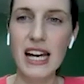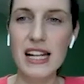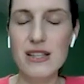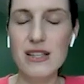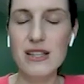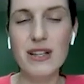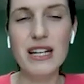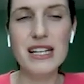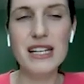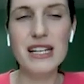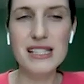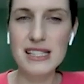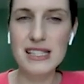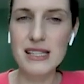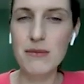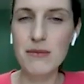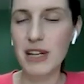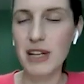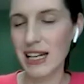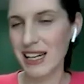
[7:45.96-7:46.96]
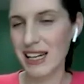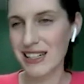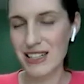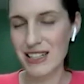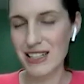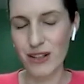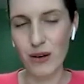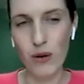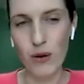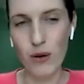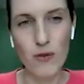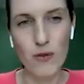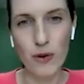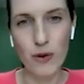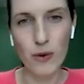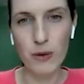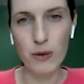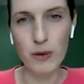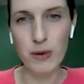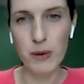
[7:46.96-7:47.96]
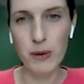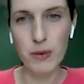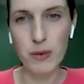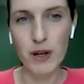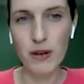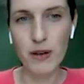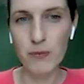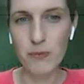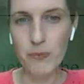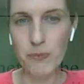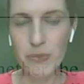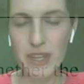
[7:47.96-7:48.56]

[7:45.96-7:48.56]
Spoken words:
And so that is something I like to go over with people.